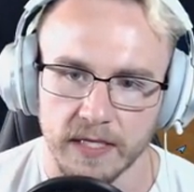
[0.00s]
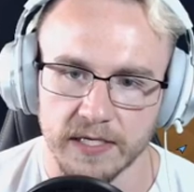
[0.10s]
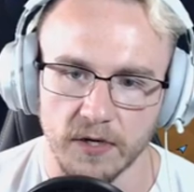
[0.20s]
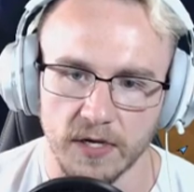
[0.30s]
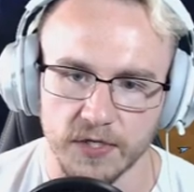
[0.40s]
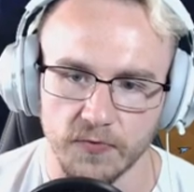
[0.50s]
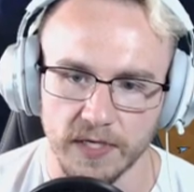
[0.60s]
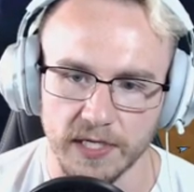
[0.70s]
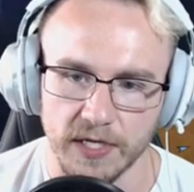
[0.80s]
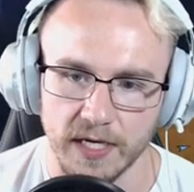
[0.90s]
These are also
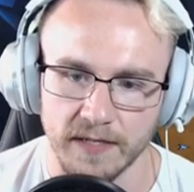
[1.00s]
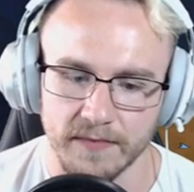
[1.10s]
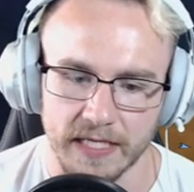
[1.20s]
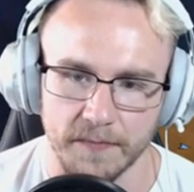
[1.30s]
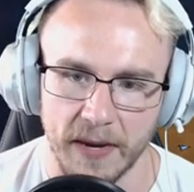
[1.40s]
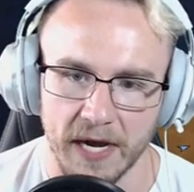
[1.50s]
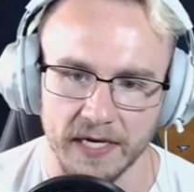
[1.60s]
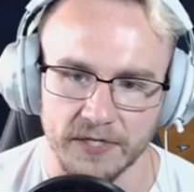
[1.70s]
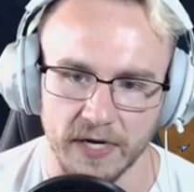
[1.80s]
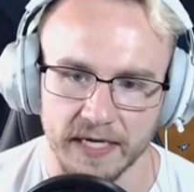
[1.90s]
really good. Like, the
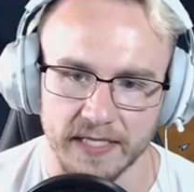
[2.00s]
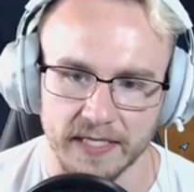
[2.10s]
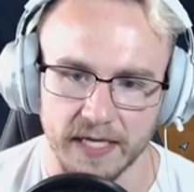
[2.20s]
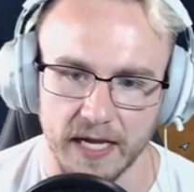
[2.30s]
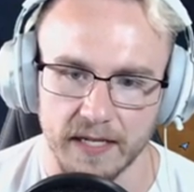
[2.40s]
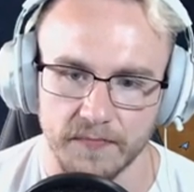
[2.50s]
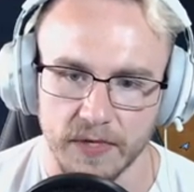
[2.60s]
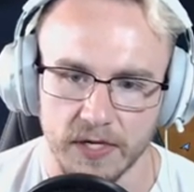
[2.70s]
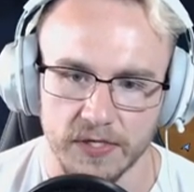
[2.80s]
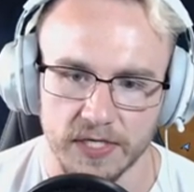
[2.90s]
parrying strike's insane.
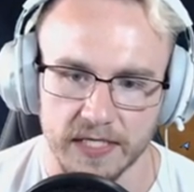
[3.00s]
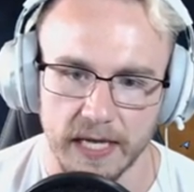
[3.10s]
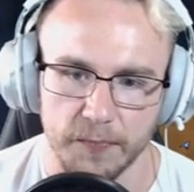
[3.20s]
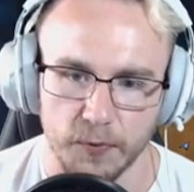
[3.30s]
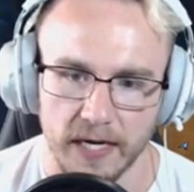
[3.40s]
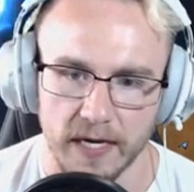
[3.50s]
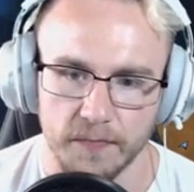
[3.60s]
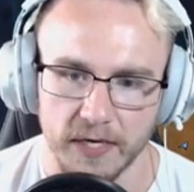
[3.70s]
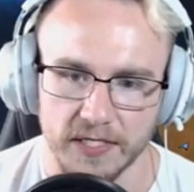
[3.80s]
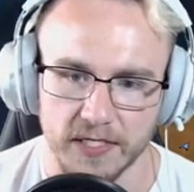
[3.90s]
You just step right here,
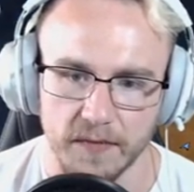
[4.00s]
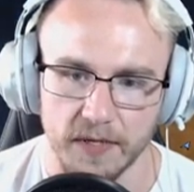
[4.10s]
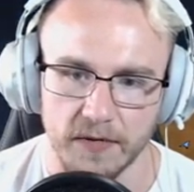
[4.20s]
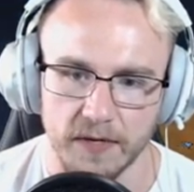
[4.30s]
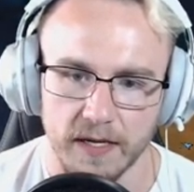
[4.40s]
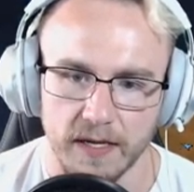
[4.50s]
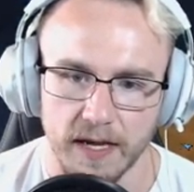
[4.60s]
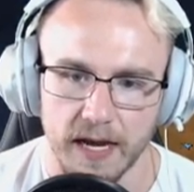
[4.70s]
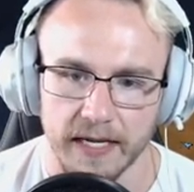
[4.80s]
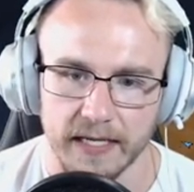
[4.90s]
press W,
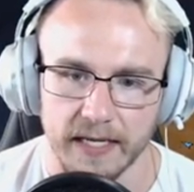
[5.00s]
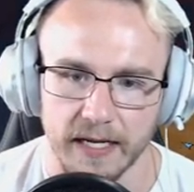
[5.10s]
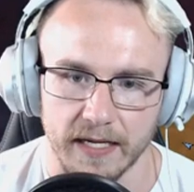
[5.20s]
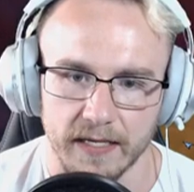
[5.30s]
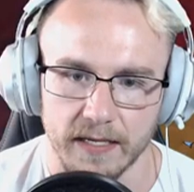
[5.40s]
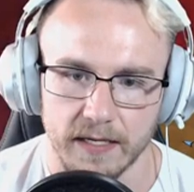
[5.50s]
and it can, like,